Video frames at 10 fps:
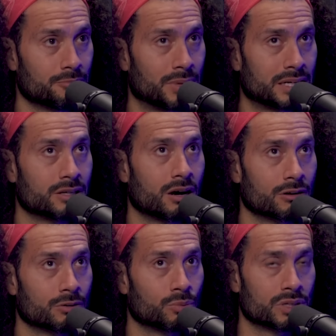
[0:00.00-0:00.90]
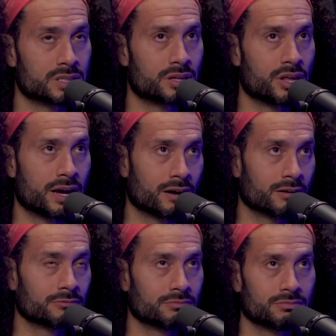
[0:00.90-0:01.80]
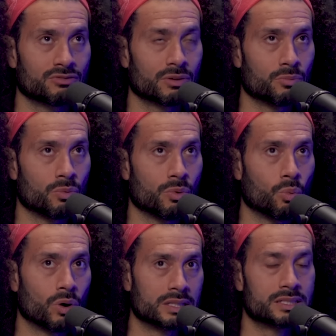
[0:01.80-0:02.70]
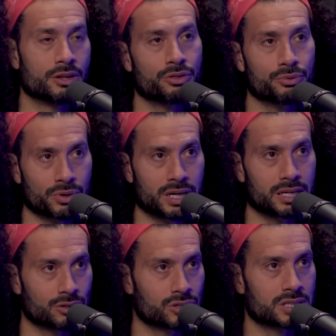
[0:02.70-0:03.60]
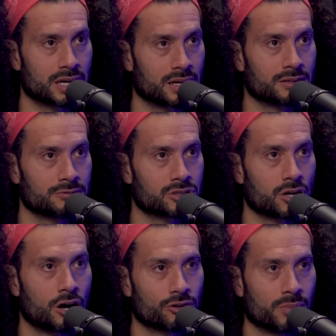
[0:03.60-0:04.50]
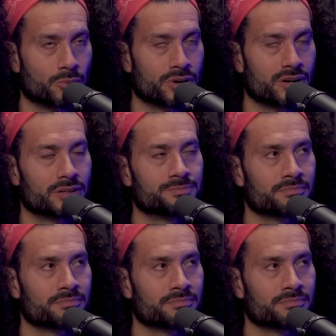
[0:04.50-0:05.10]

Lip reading: My daughter was there from 1 to 3, so she's got a softer memory of it.